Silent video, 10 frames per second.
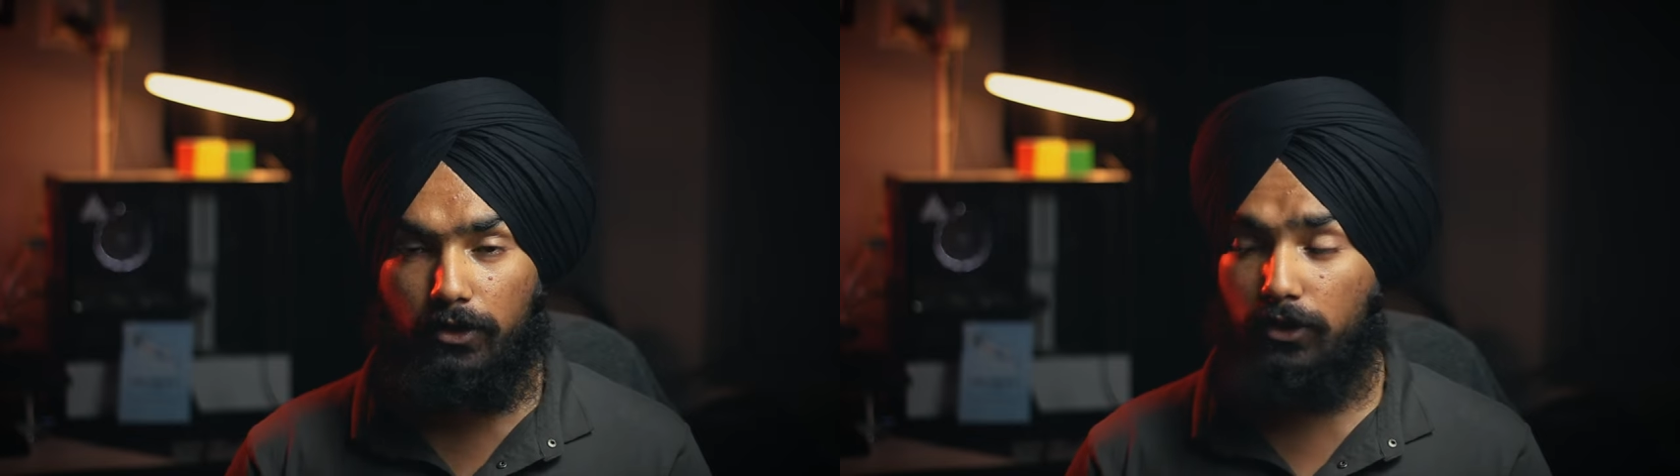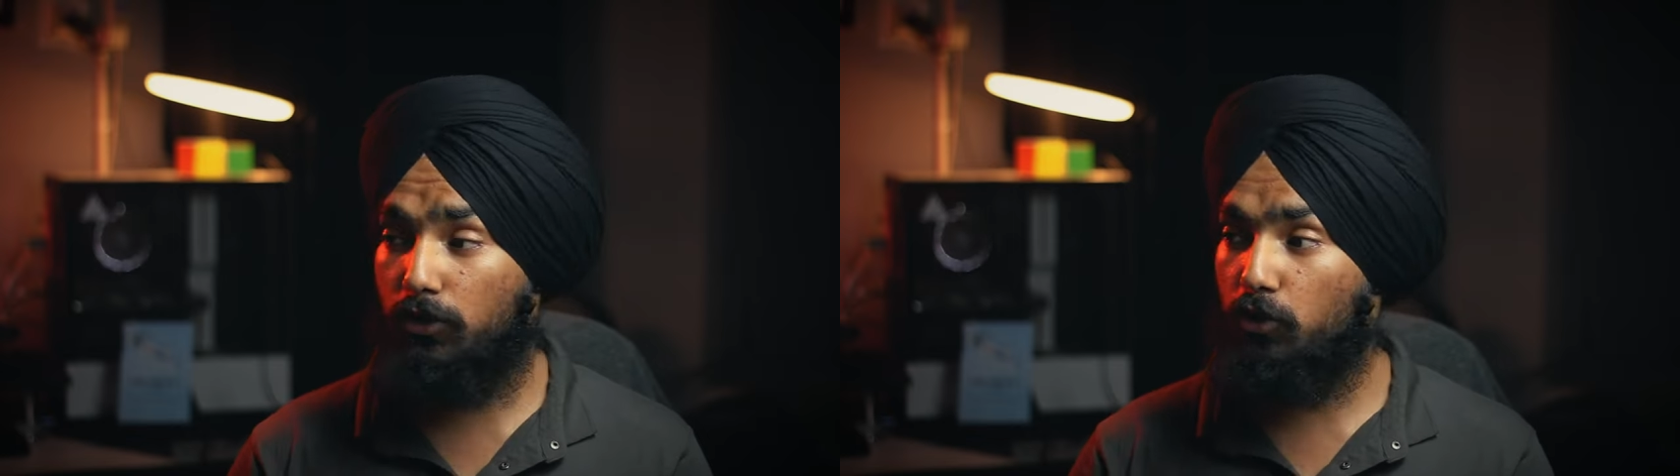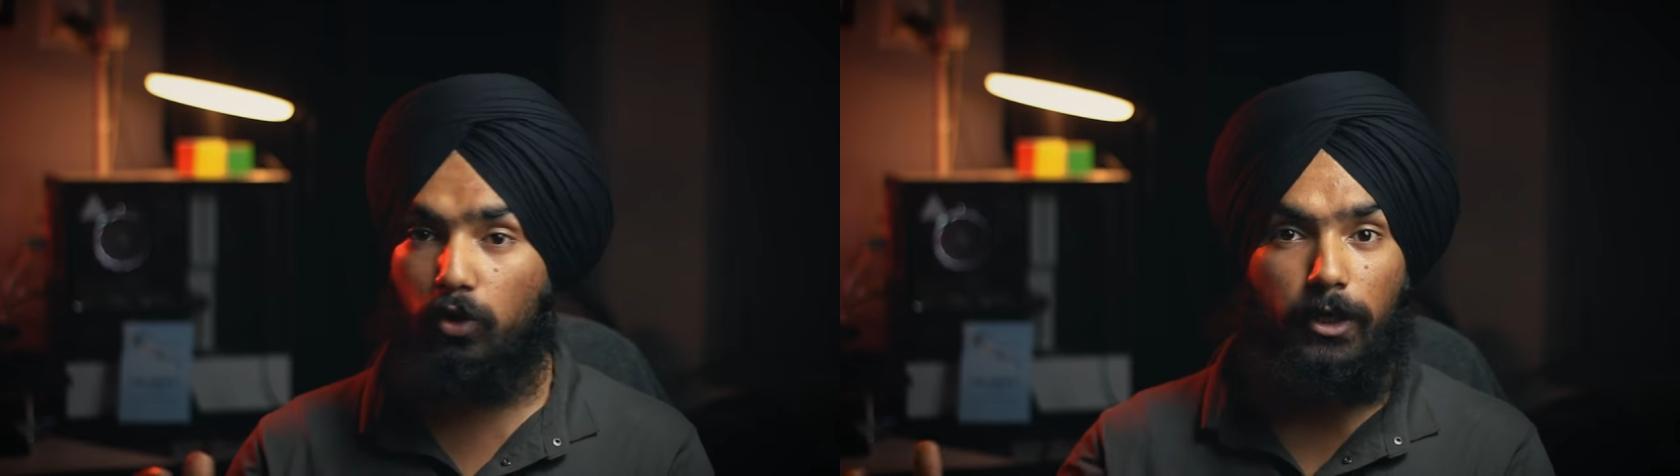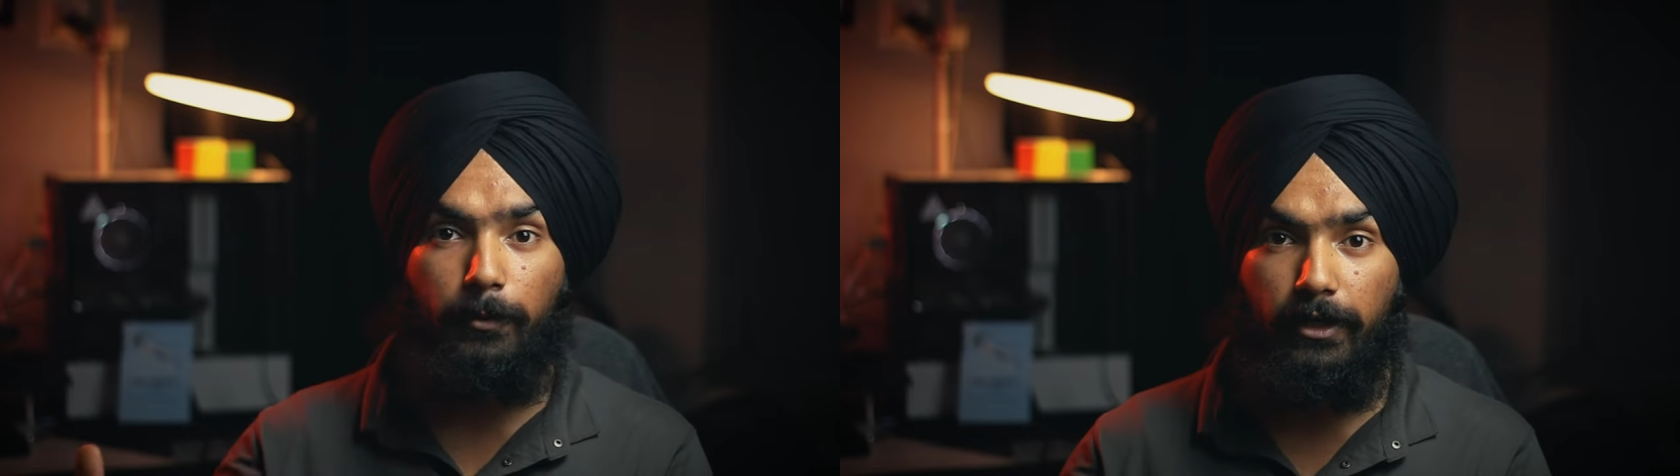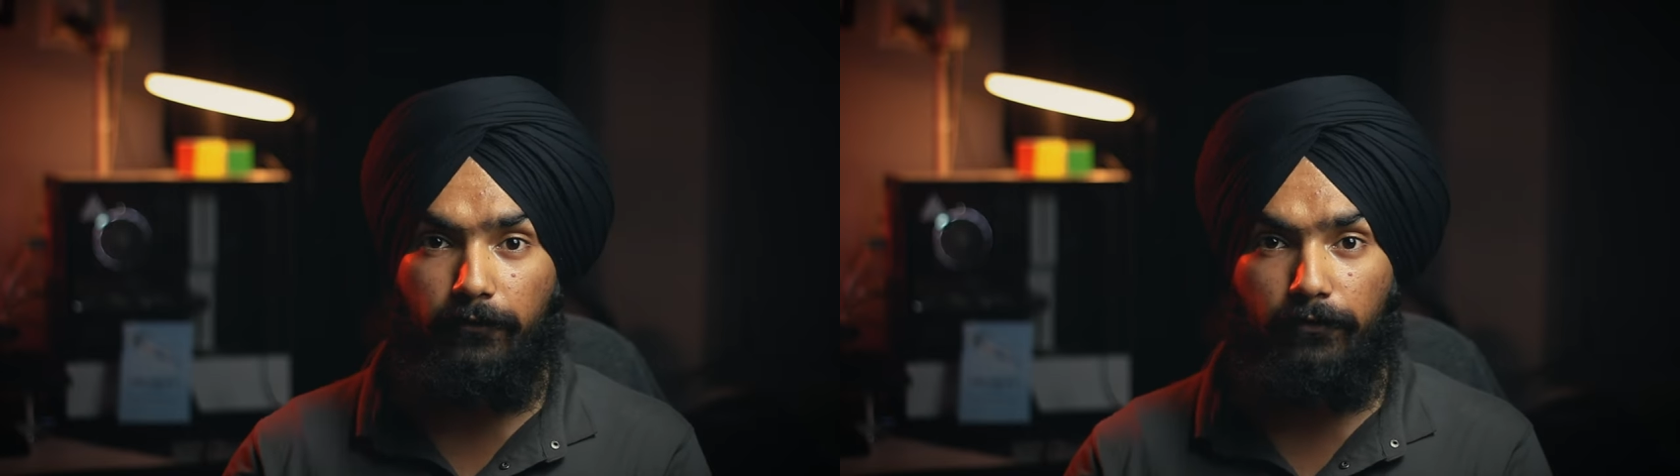Just store them
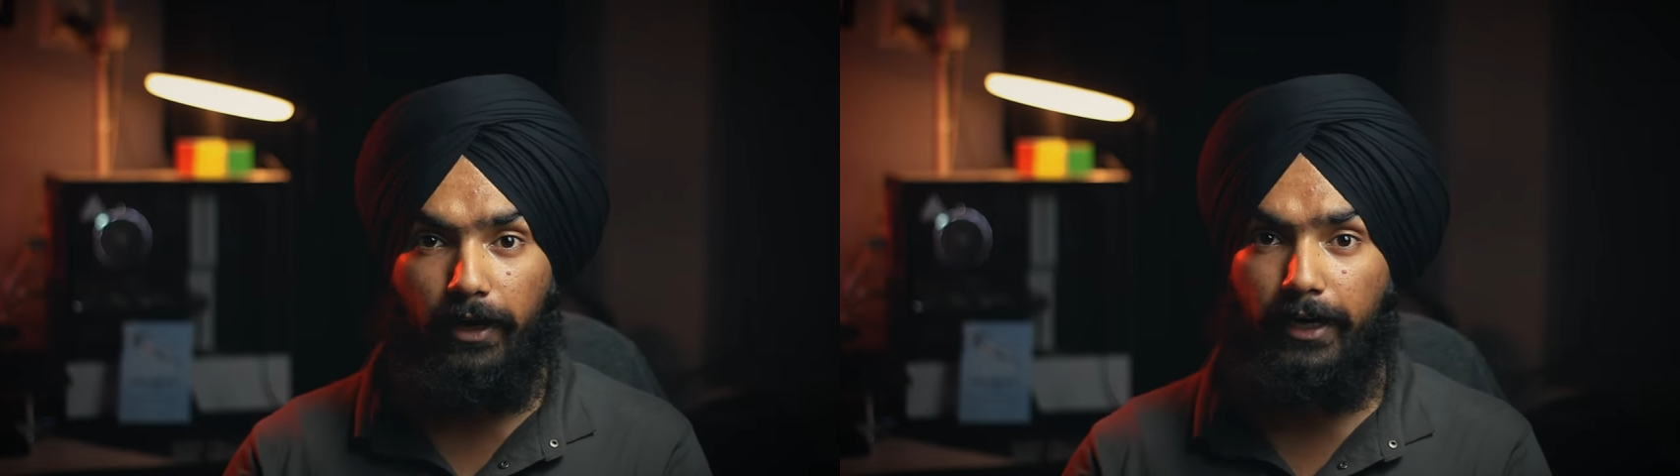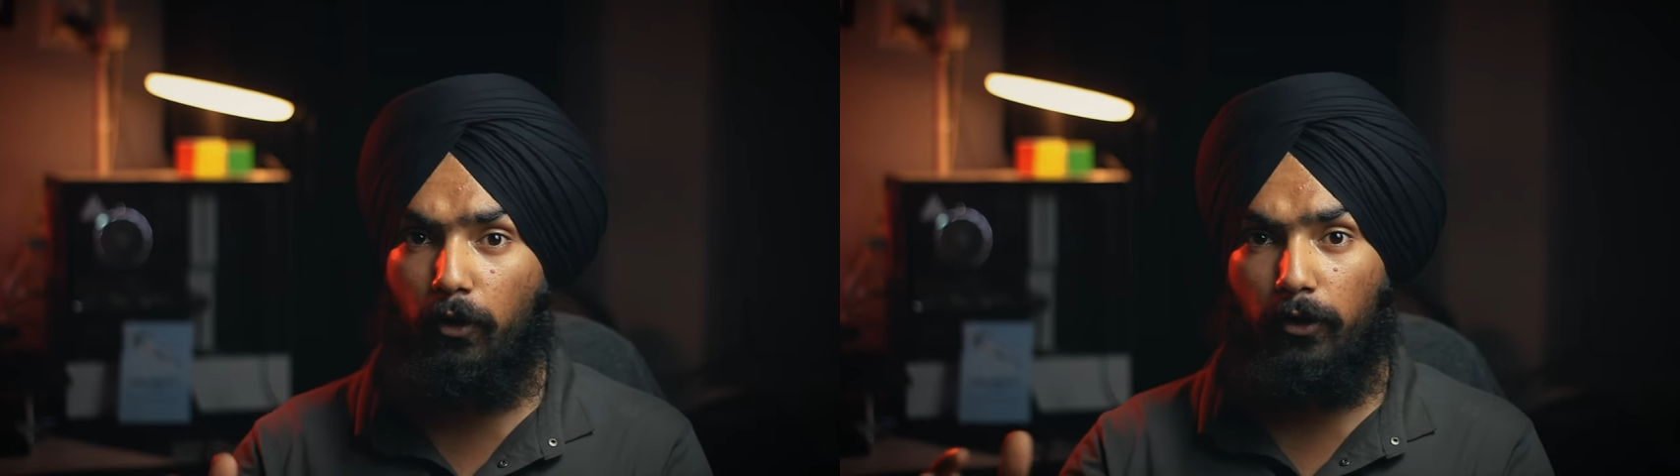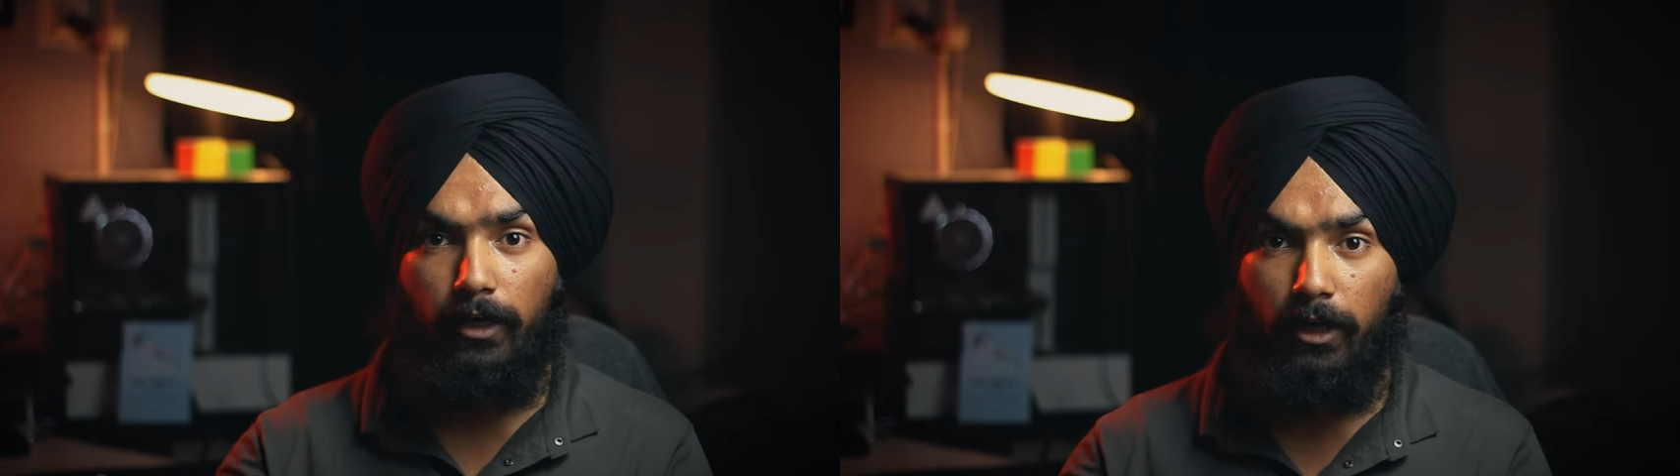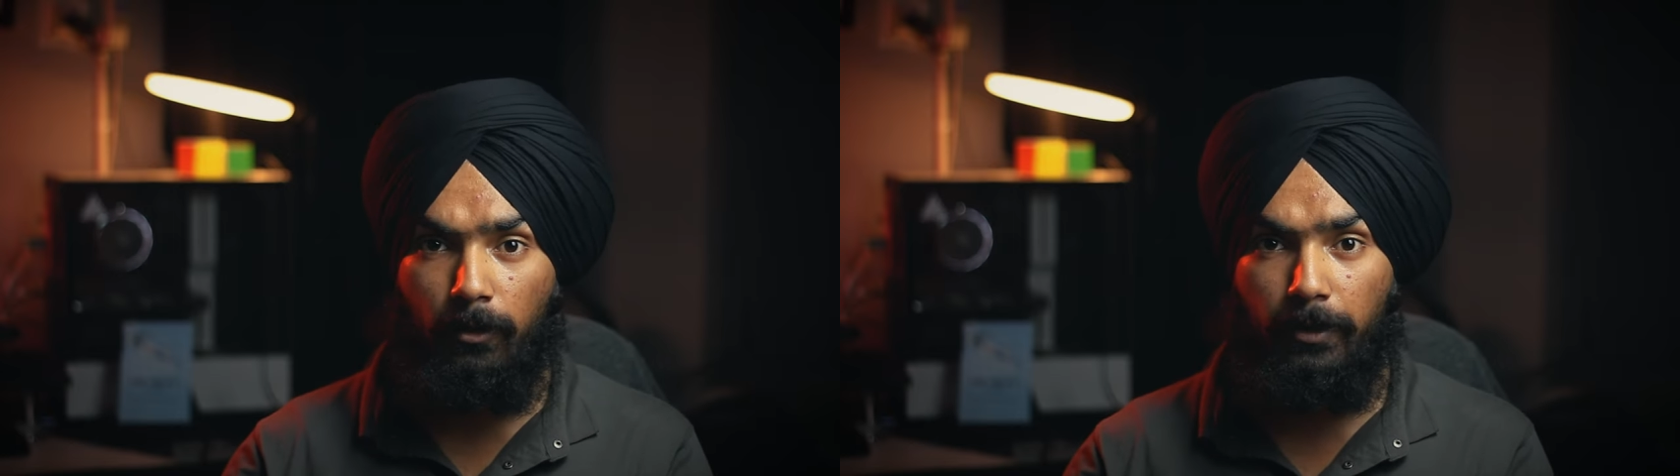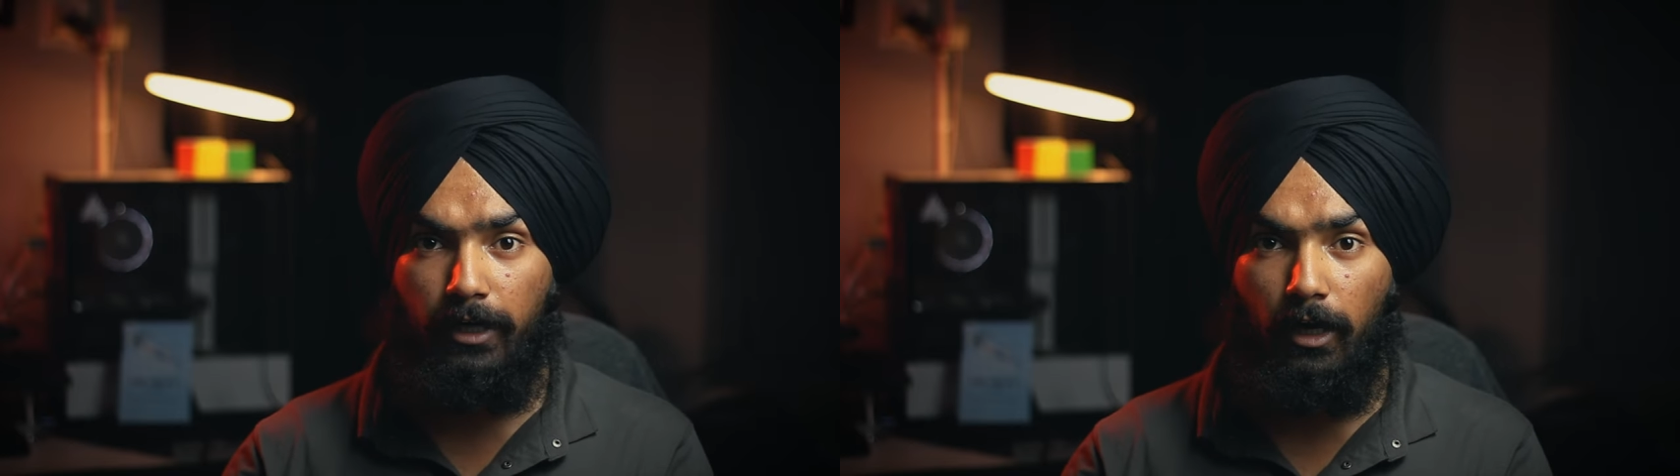in a file or in
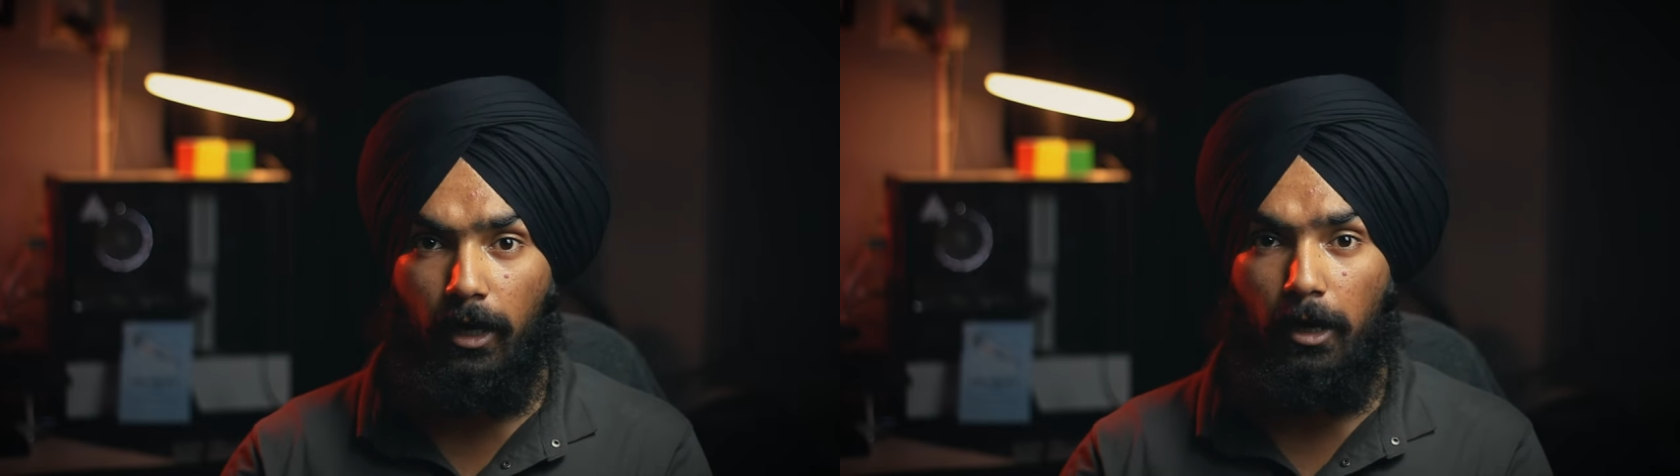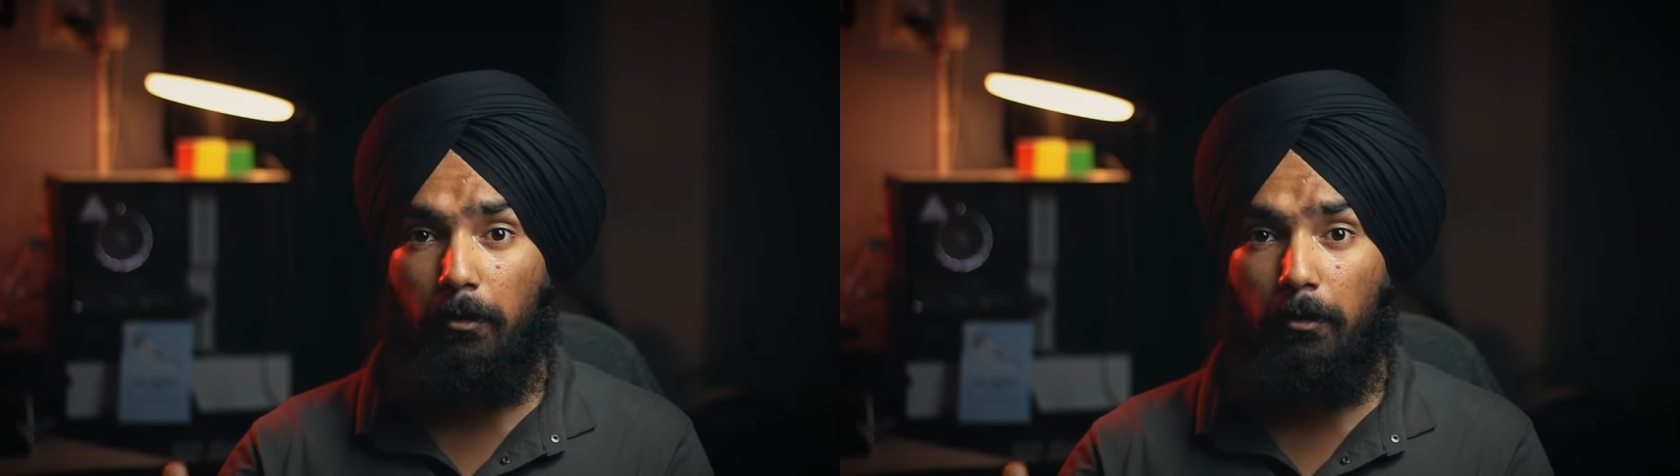Almira,